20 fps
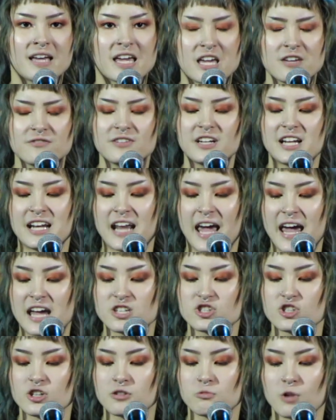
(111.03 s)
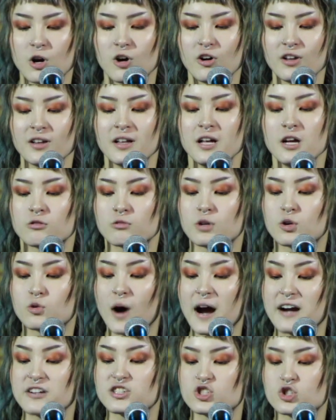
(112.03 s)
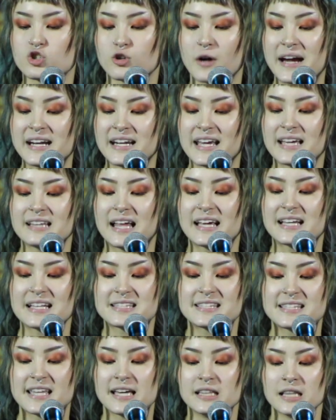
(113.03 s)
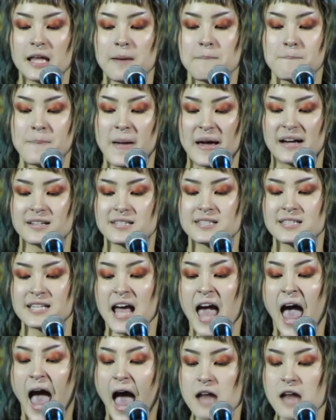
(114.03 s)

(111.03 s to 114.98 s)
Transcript: even an Asian role, requires training like it's the Olympics.